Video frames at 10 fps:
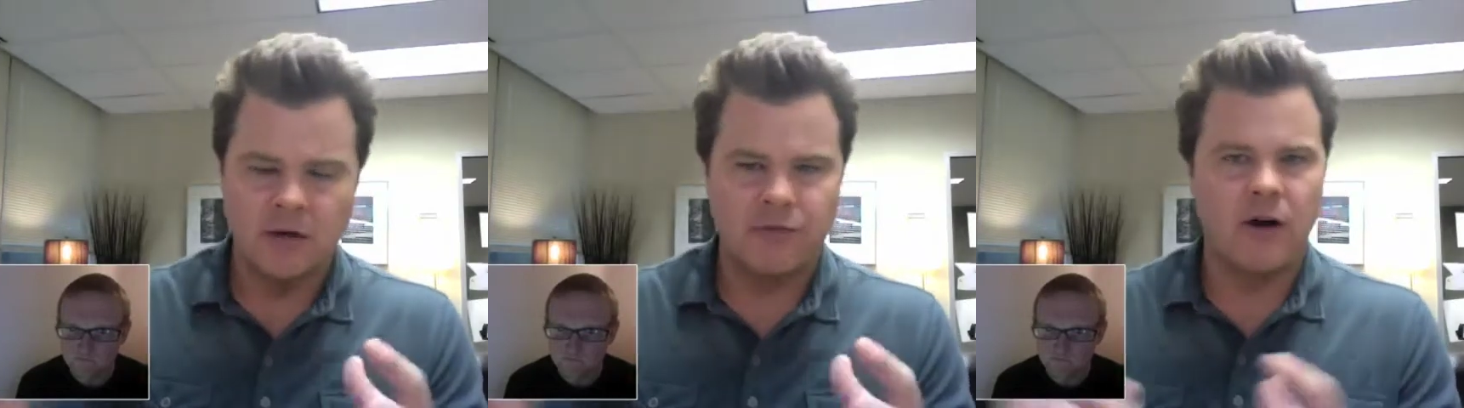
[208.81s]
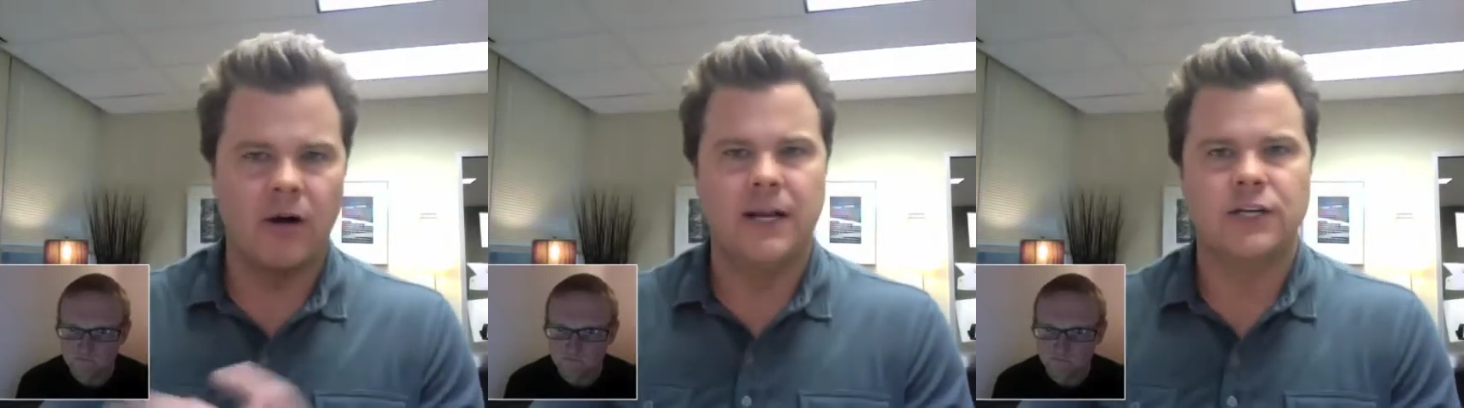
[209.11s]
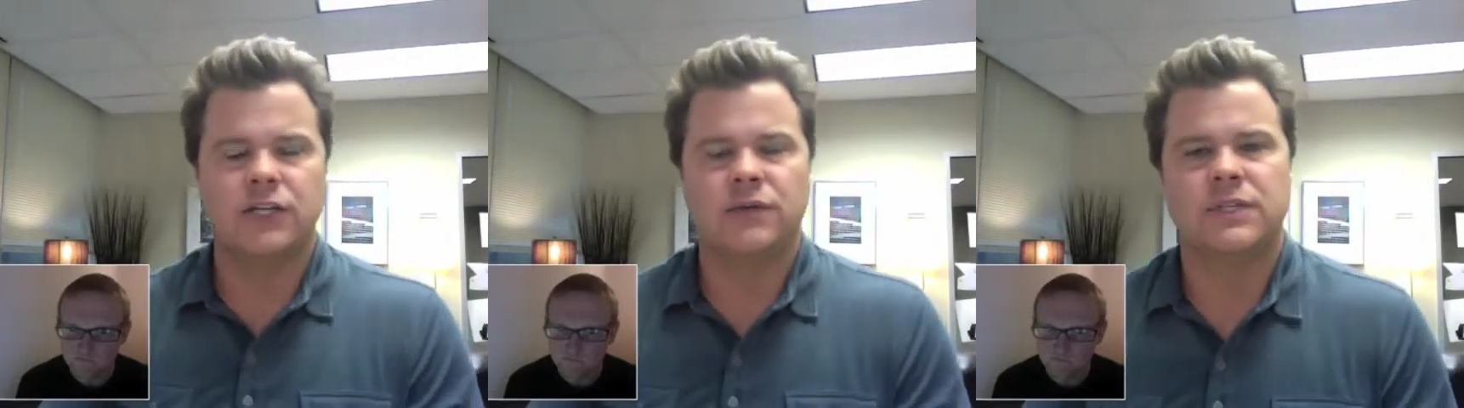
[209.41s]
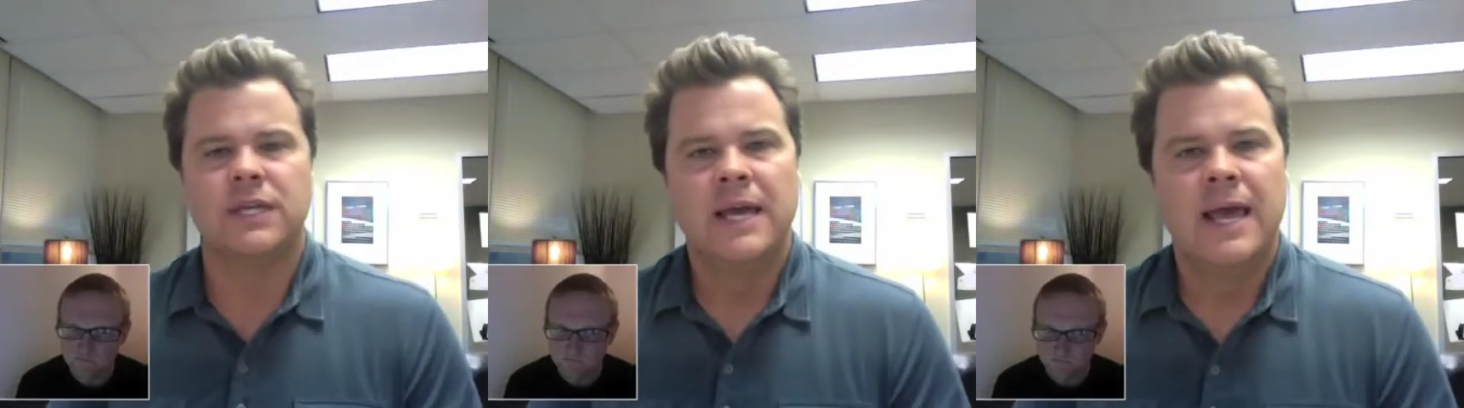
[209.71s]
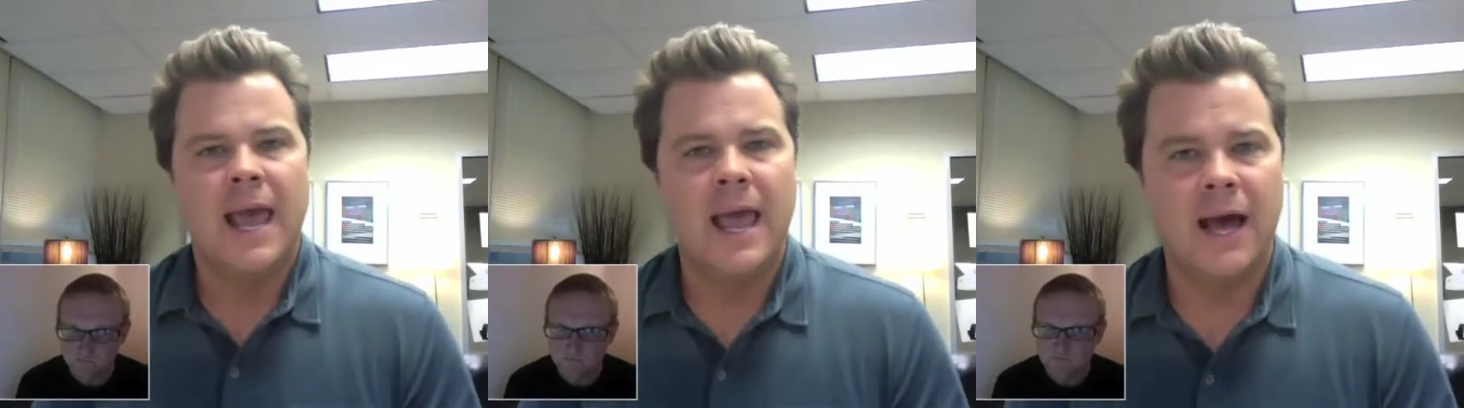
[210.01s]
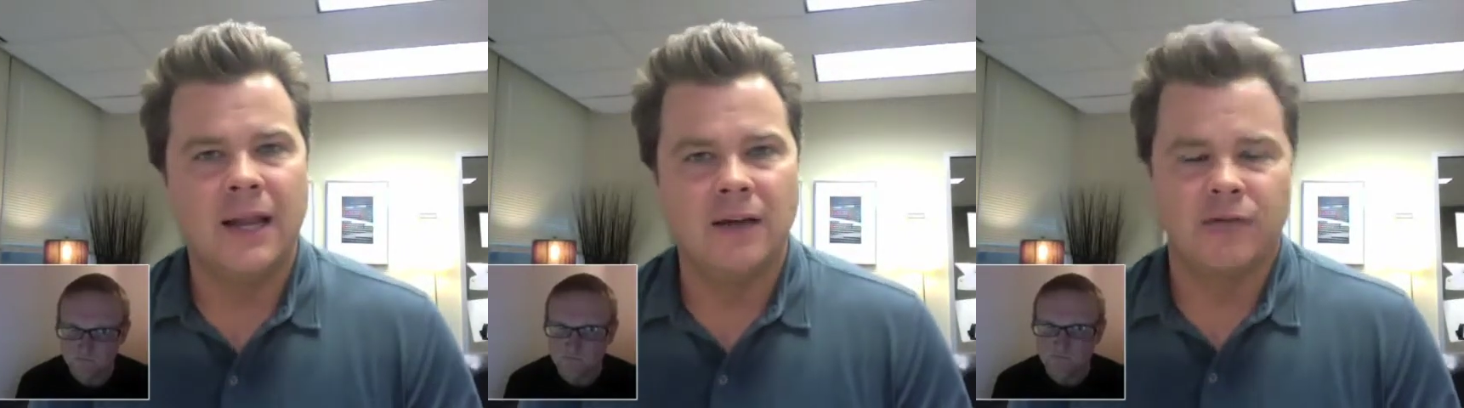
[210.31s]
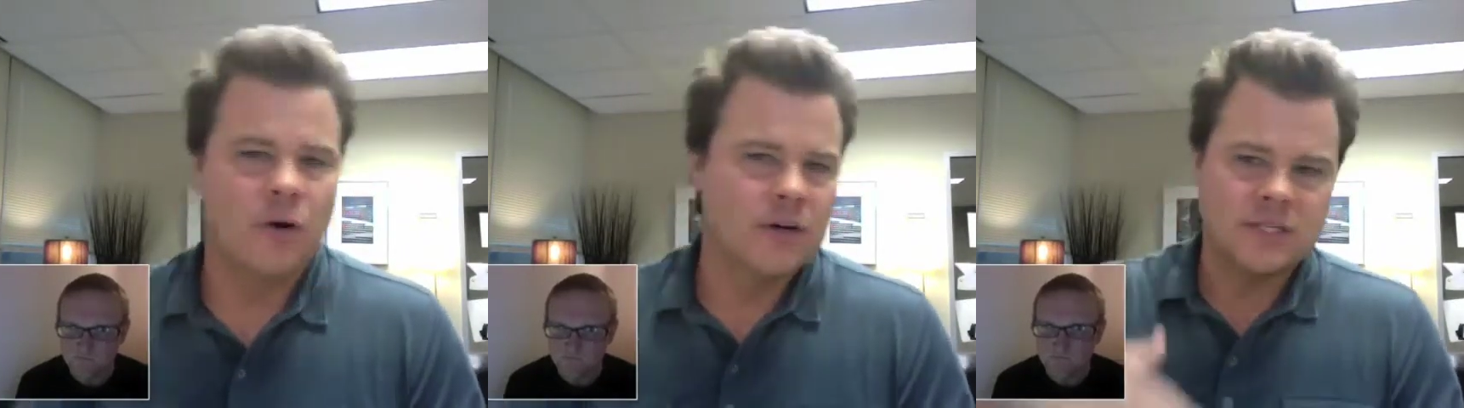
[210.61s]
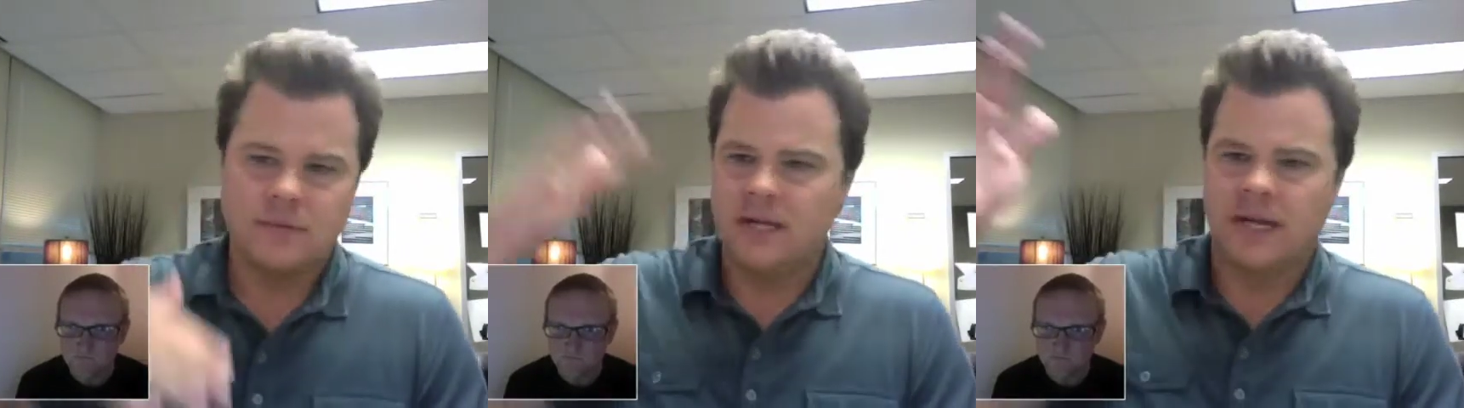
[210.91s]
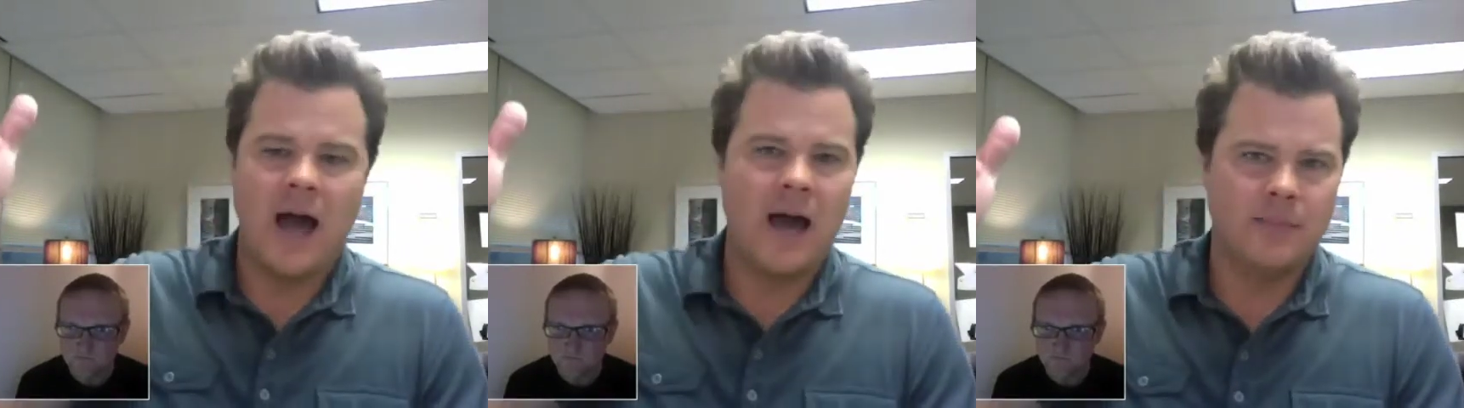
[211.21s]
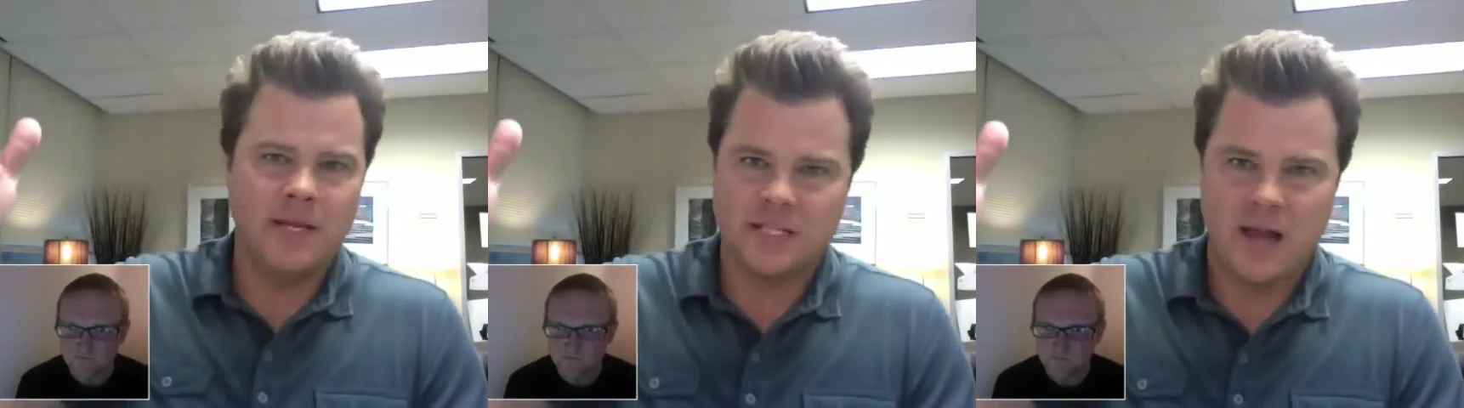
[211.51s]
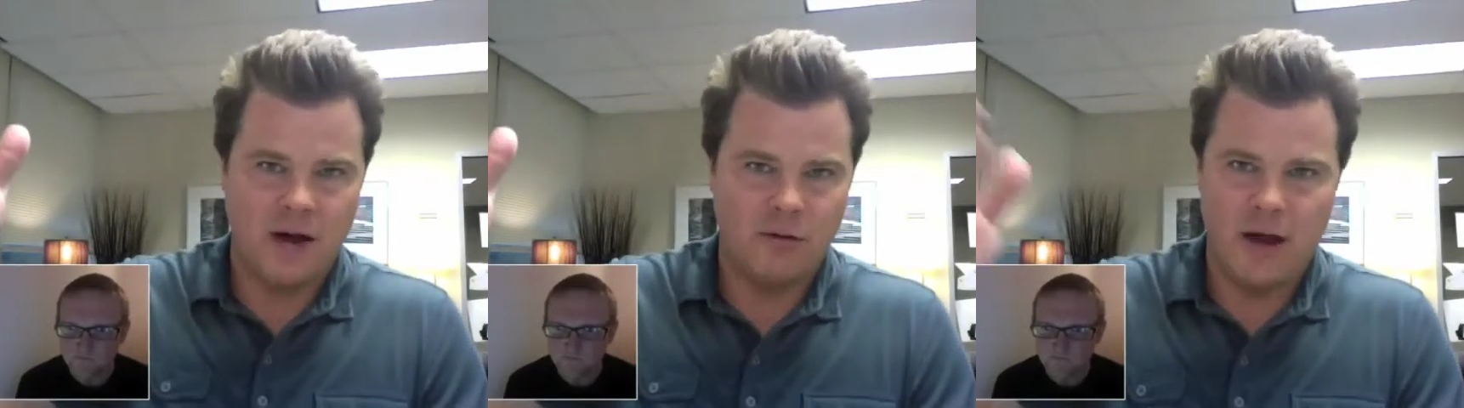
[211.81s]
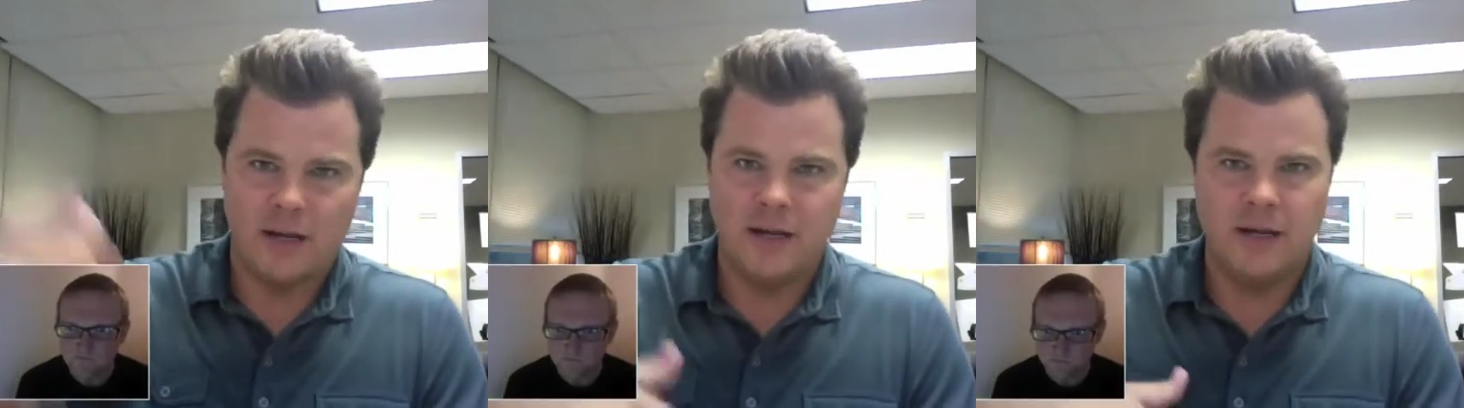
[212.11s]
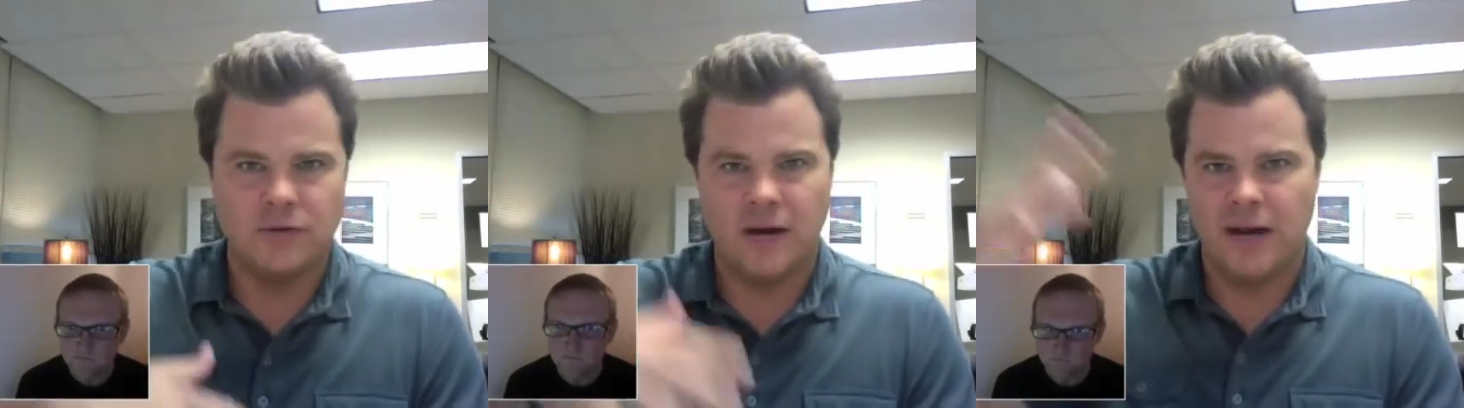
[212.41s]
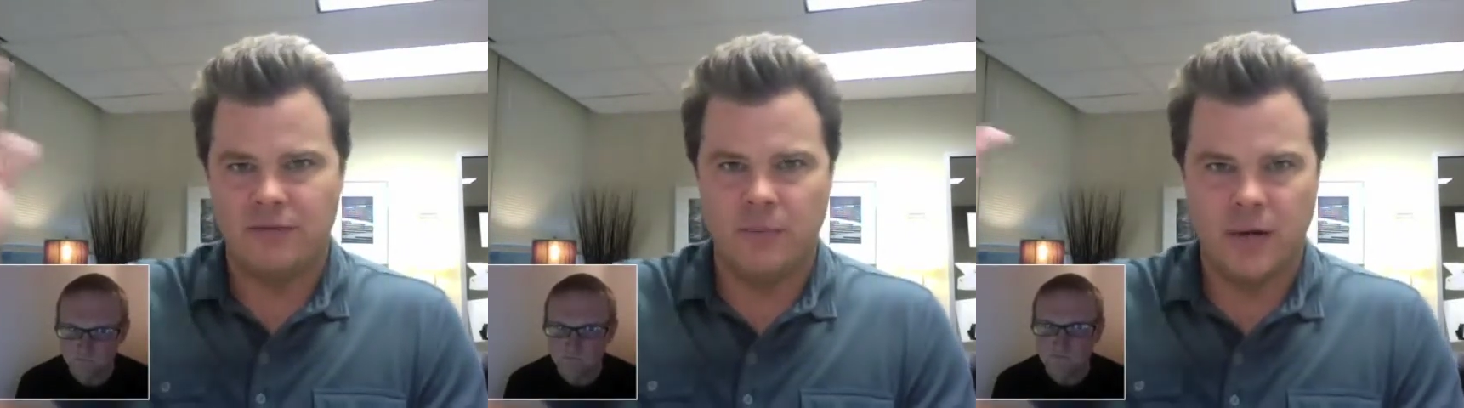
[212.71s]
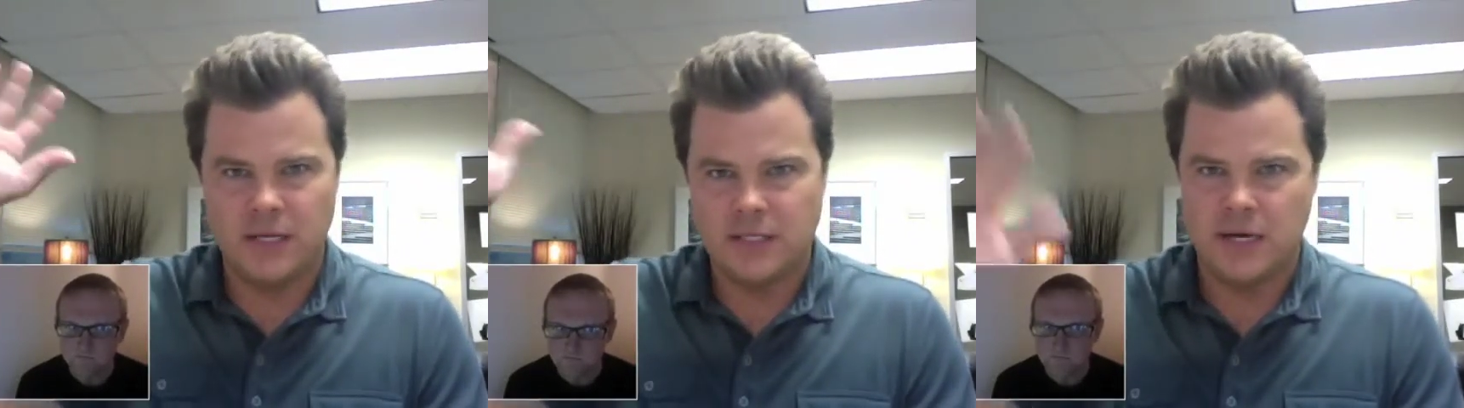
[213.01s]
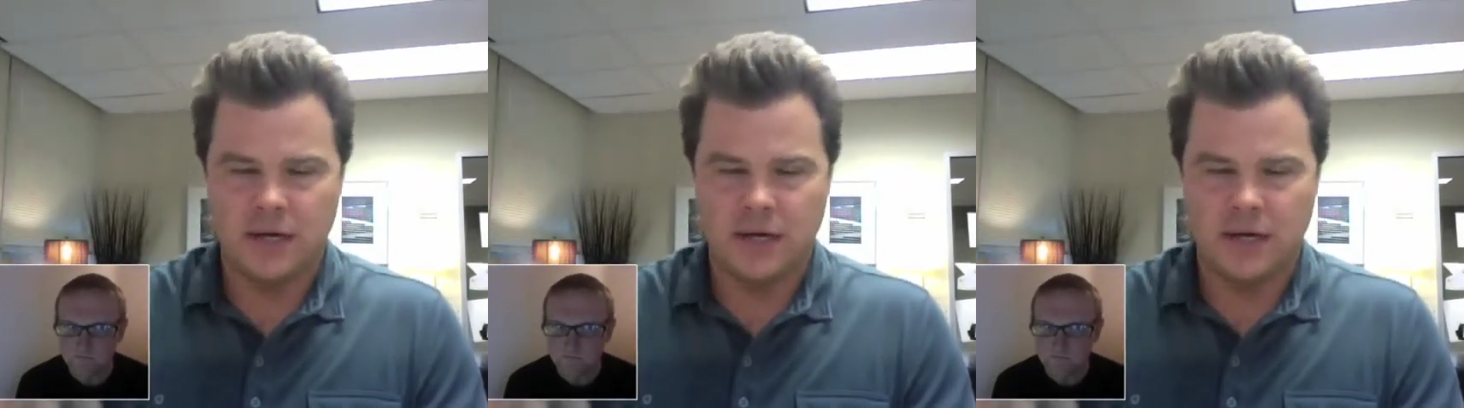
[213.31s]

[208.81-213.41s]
Speaker 1: Foreign issues? And of course, the economy skyrocketed, right? Everybody's